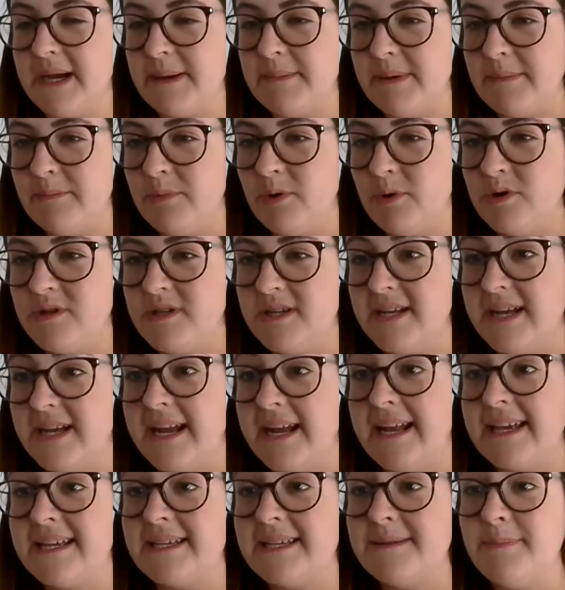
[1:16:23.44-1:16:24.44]
might be important
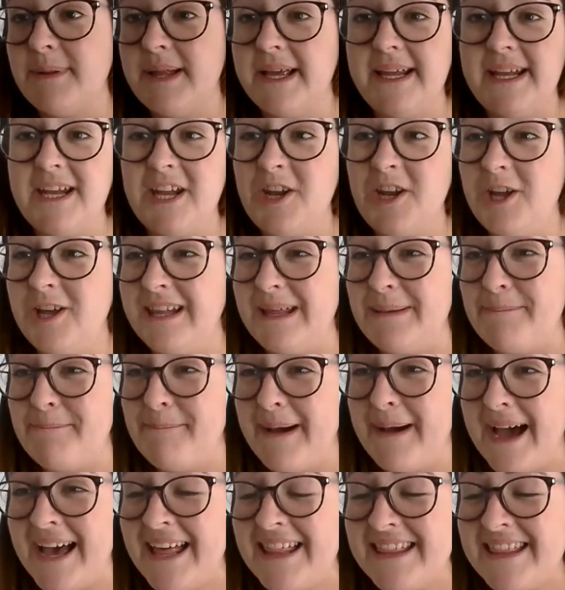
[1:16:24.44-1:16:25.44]
in explaining early
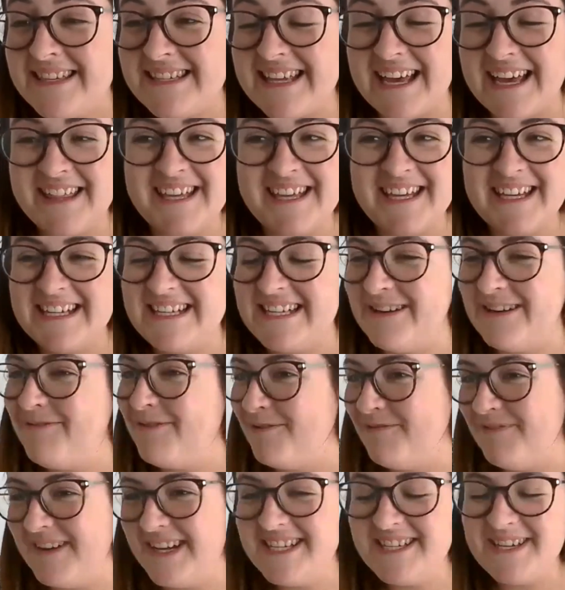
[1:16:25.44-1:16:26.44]
maths, I think
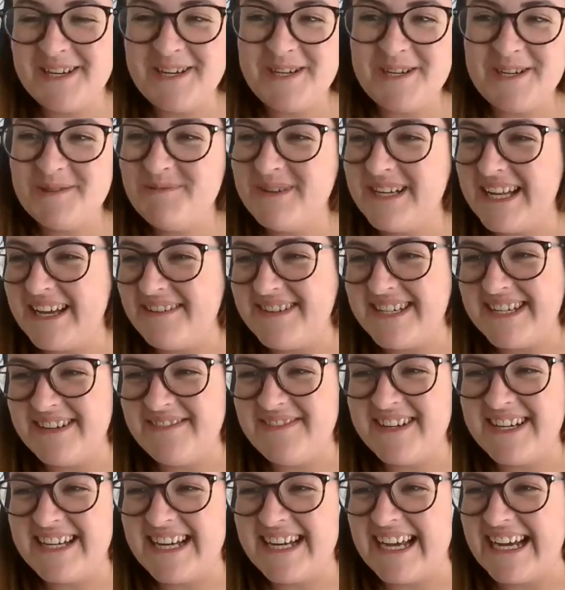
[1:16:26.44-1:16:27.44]
different researchers would have
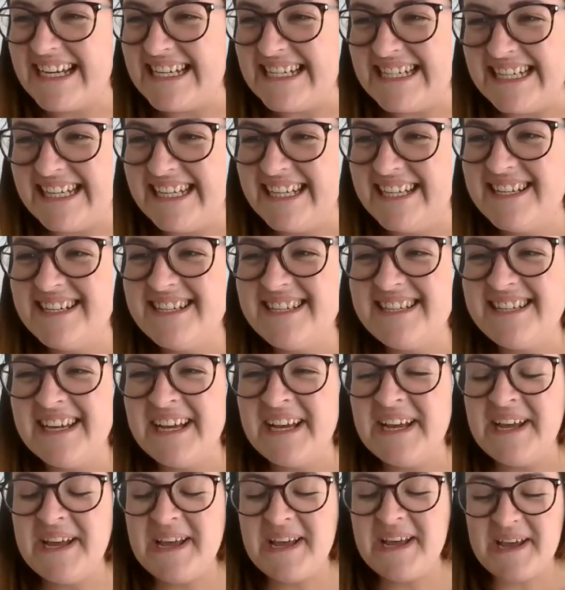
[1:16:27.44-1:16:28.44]
different ideas
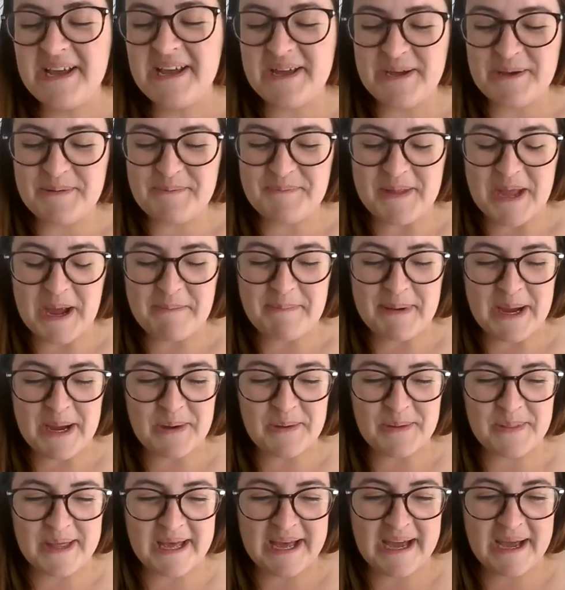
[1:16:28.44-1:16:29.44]
um,
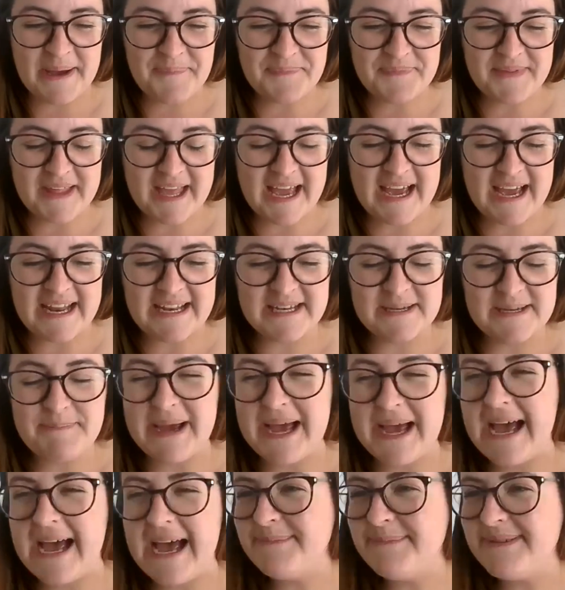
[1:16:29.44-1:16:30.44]
about that and
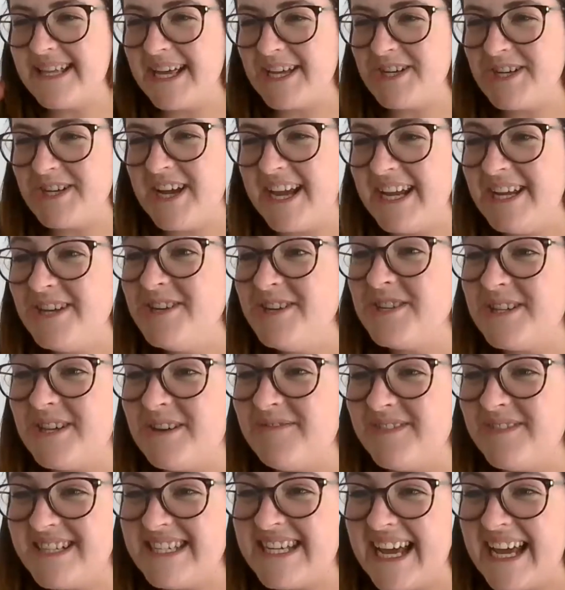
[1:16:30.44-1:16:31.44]
perhaps that changes
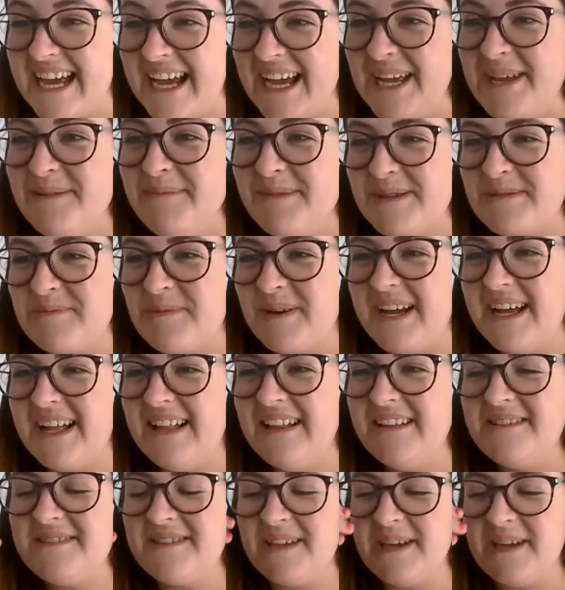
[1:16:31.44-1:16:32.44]
over time as
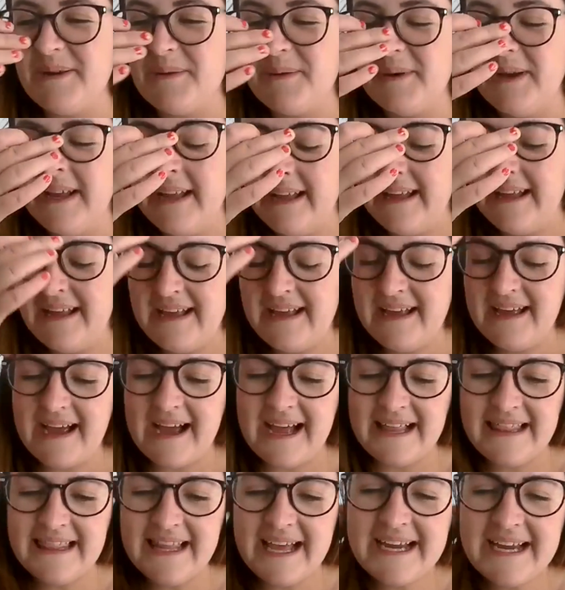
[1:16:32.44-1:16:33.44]
well so
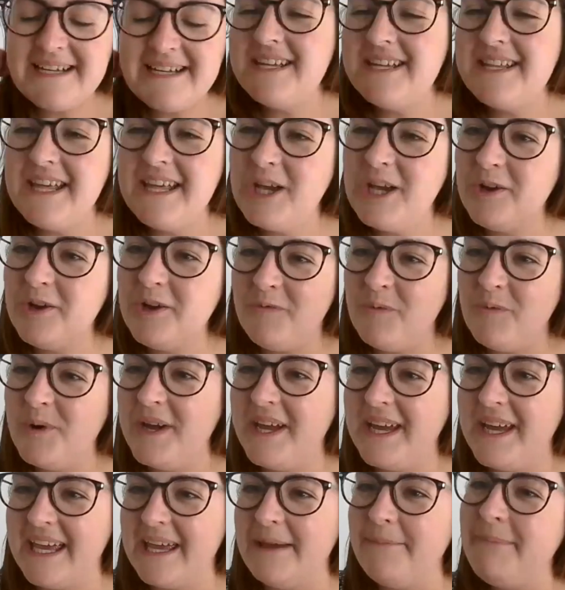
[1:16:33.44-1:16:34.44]
I like to think of
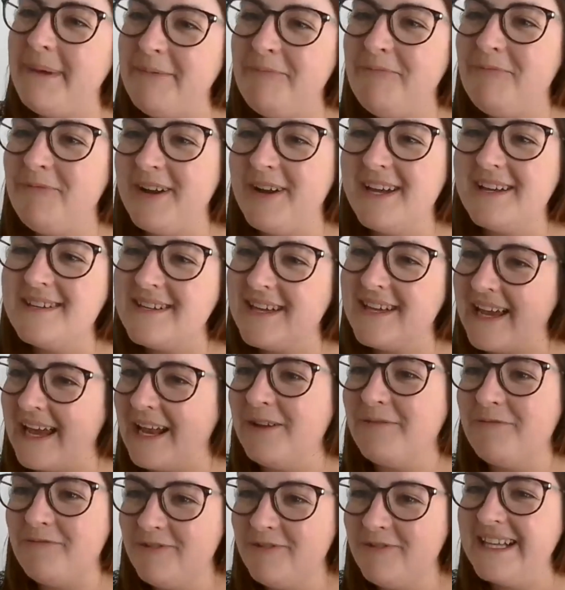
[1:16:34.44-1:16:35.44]
working memory as a
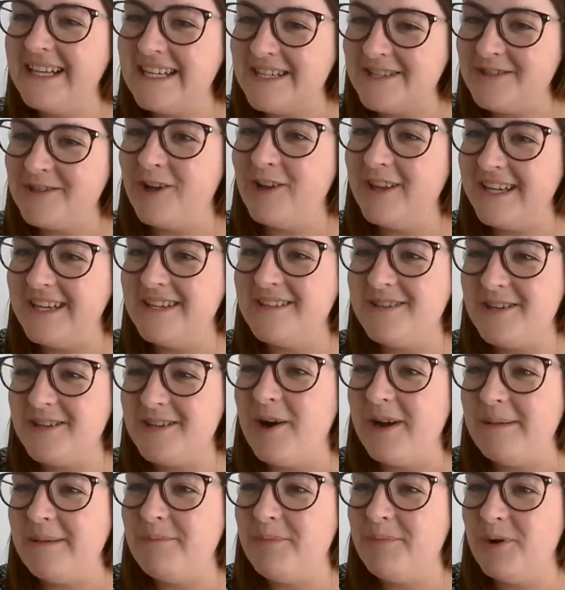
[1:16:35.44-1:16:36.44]
kind of really solid
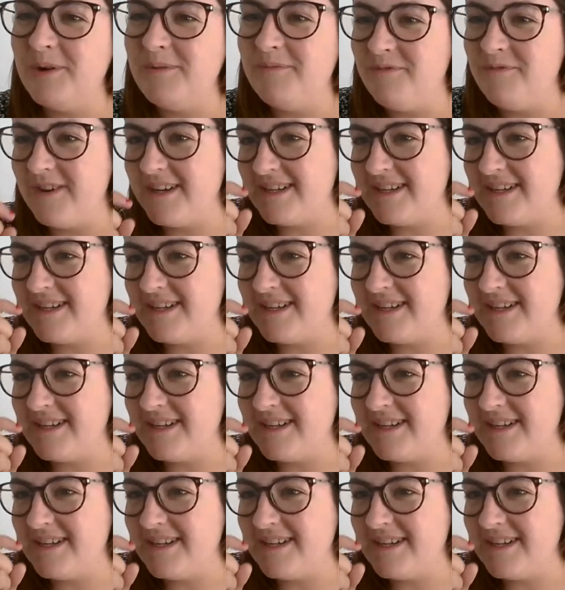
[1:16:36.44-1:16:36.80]
starting point for